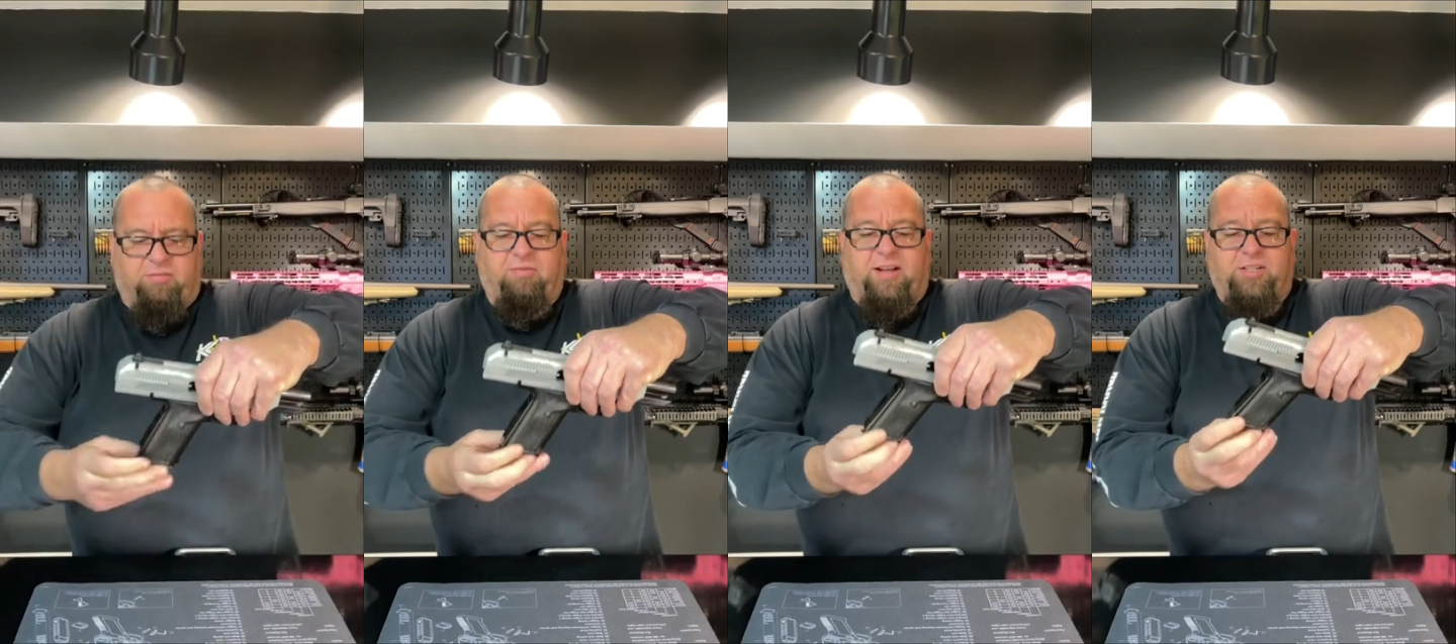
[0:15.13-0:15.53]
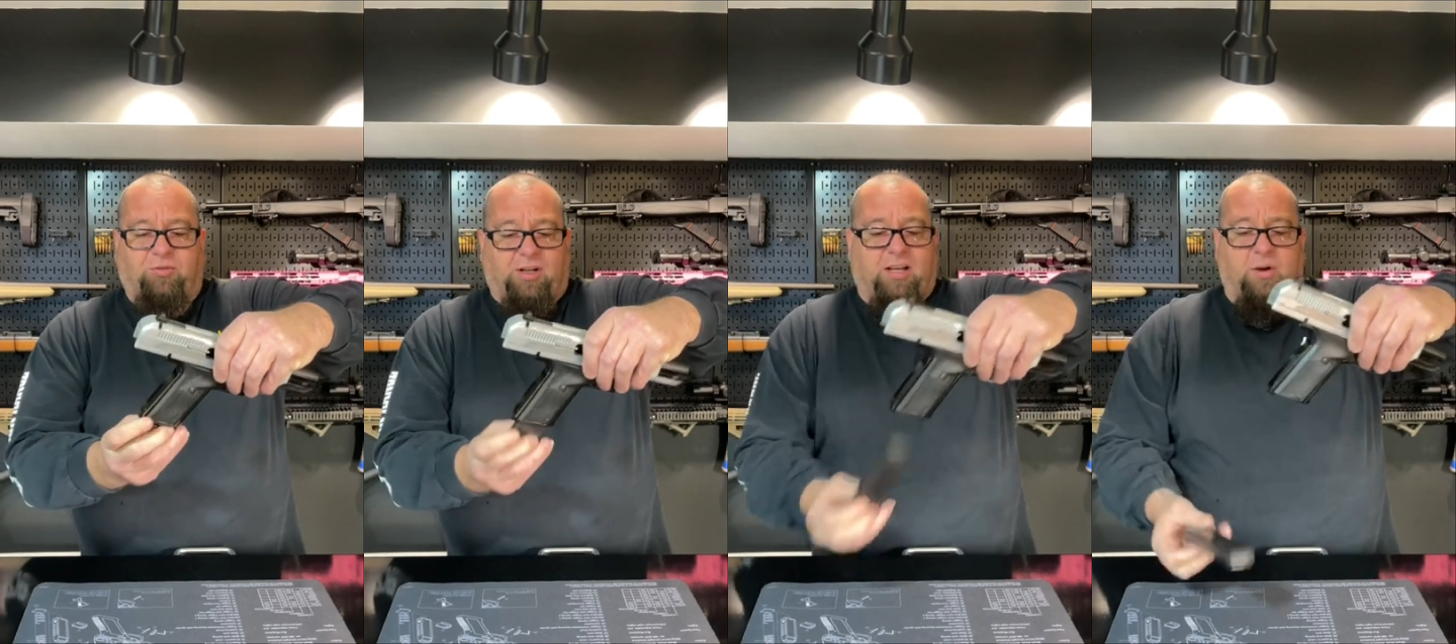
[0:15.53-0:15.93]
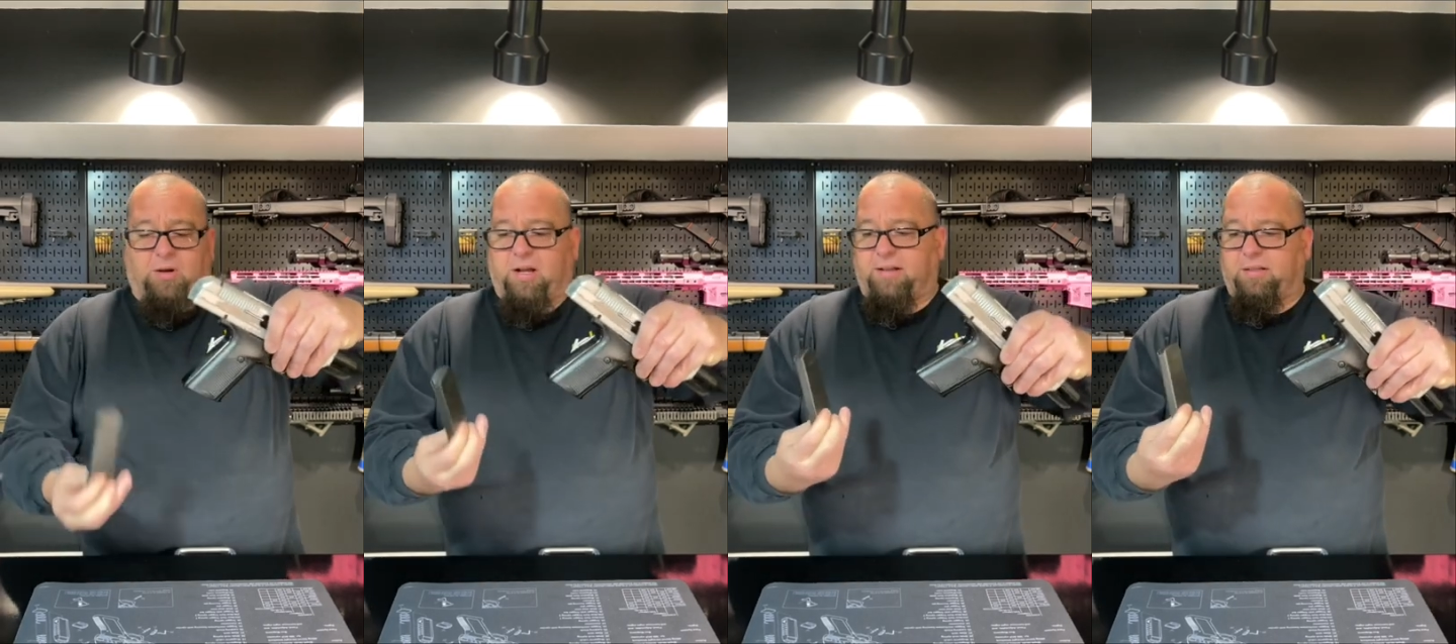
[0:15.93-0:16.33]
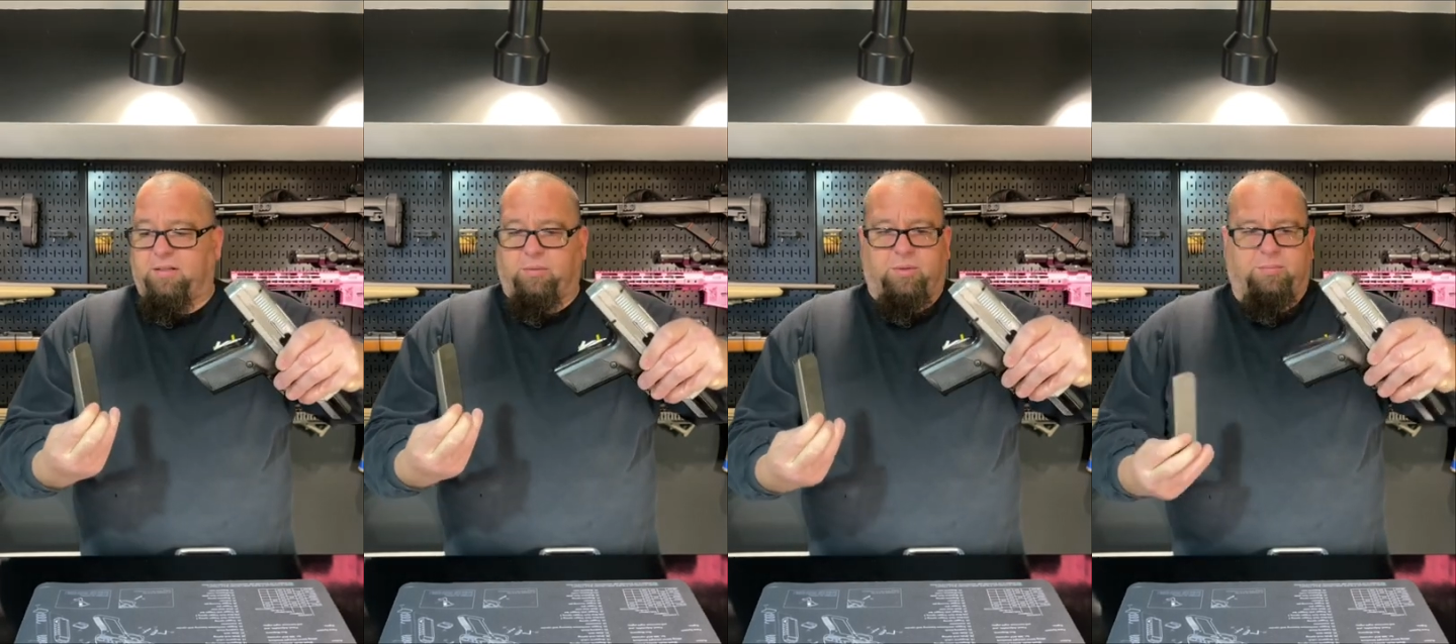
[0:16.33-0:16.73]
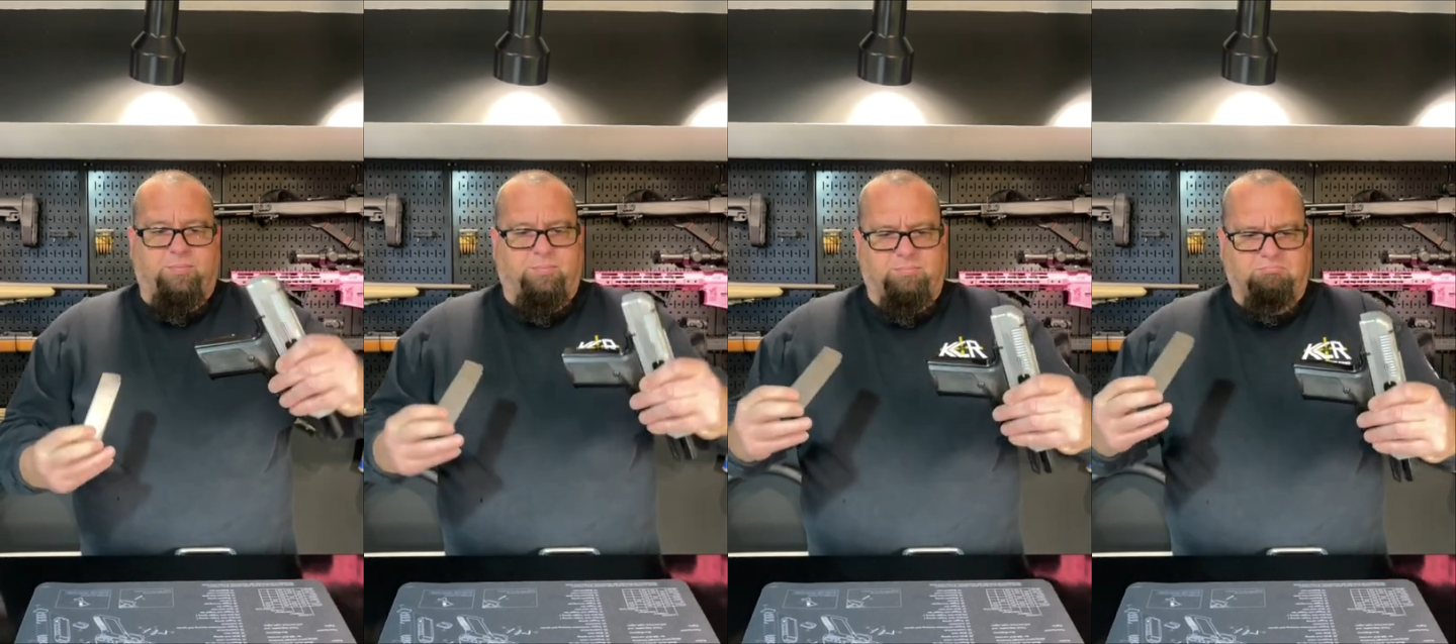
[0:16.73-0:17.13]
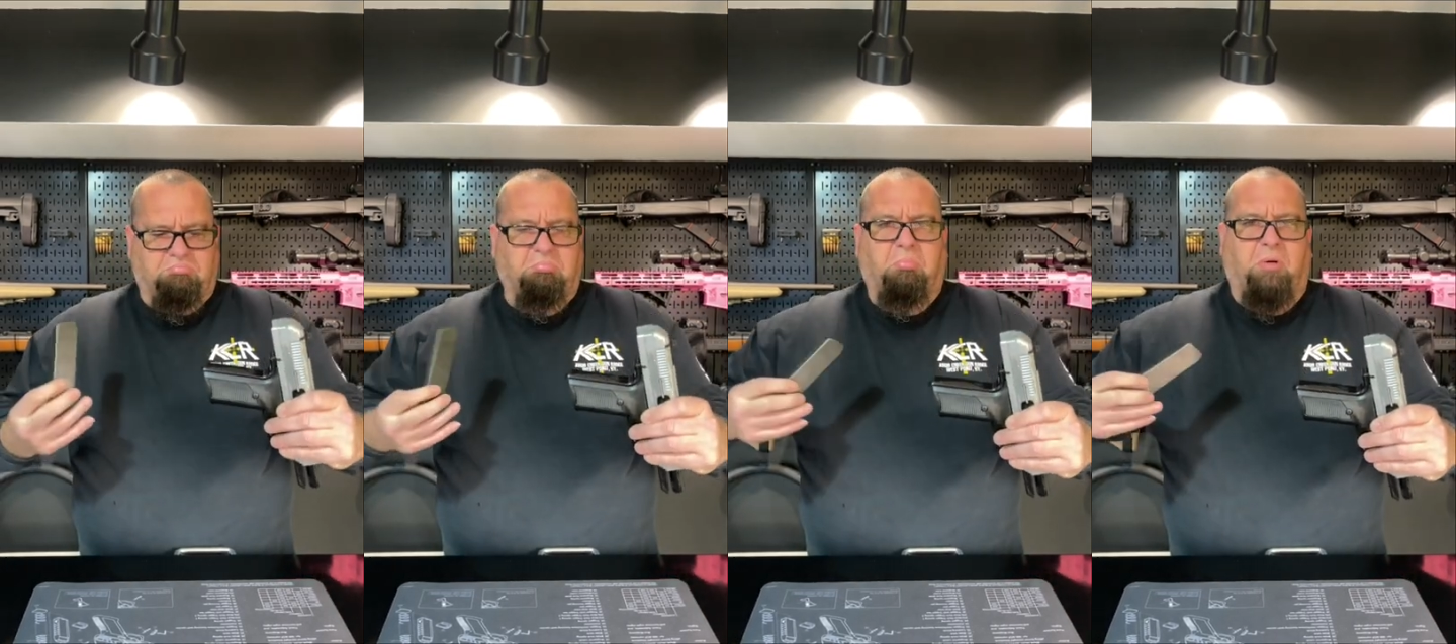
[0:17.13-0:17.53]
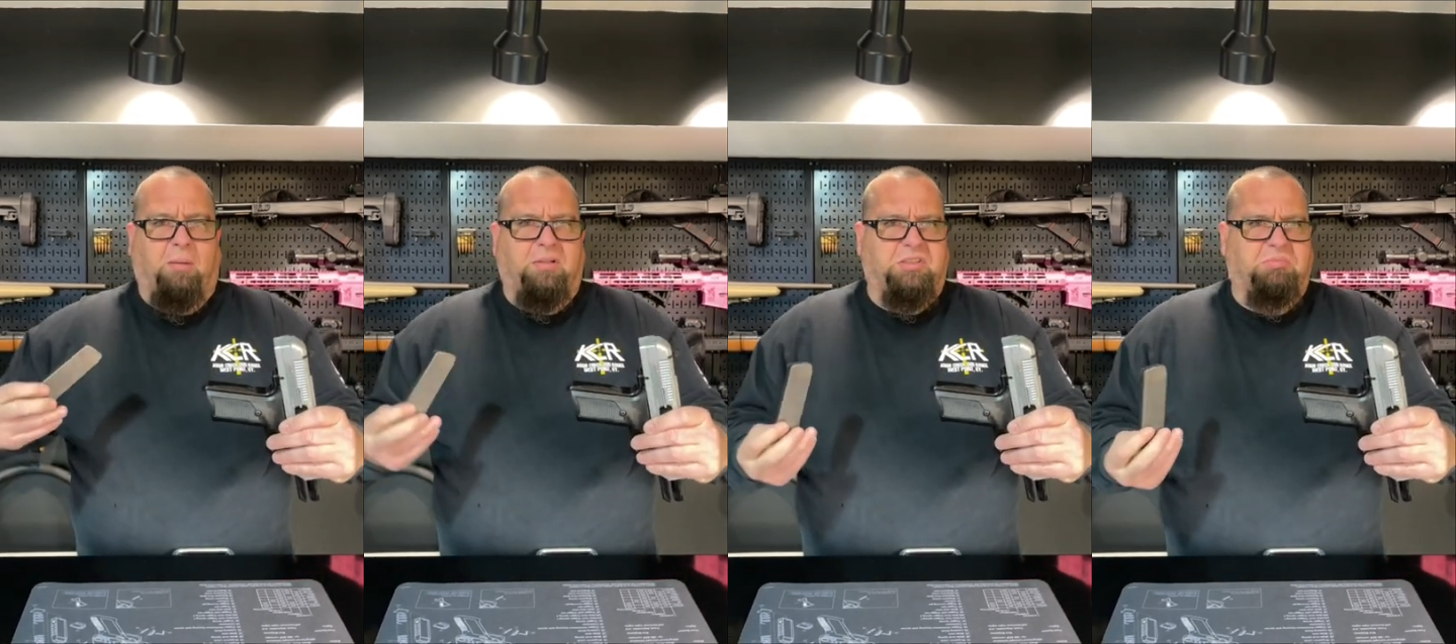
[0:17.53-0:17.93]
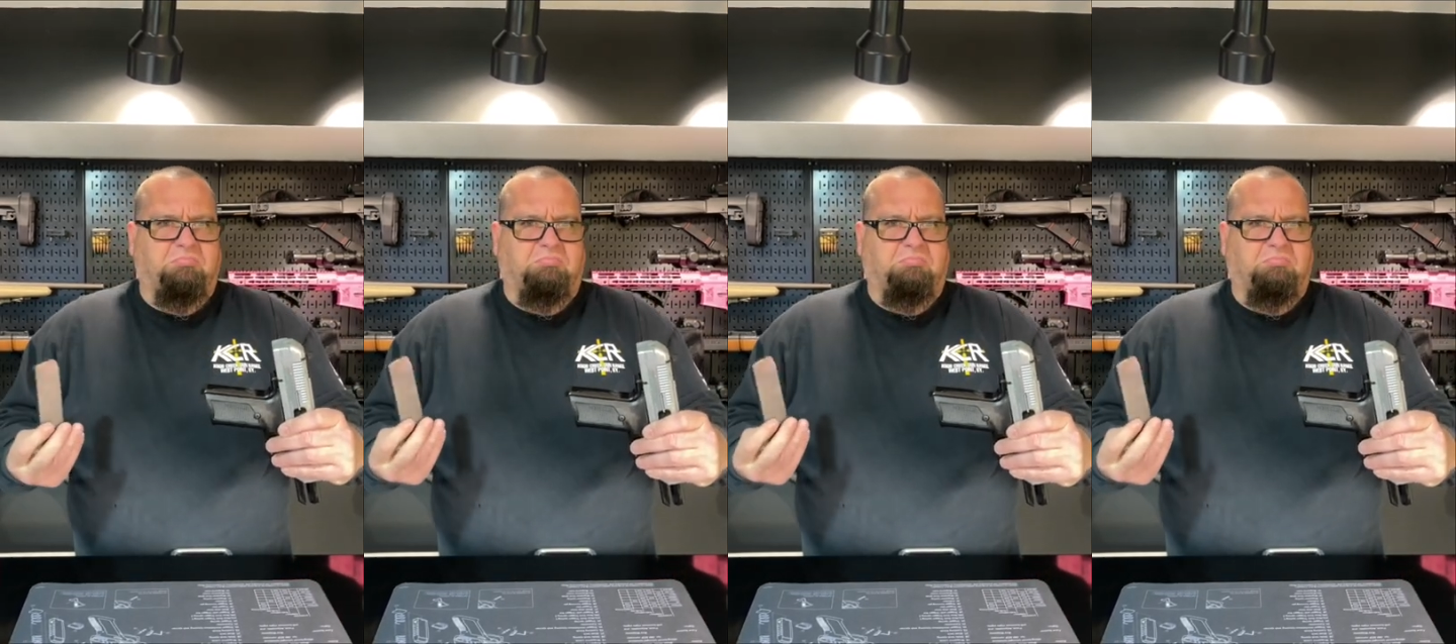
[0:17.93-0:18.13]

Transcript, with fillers: fast reload on it, you would probably just,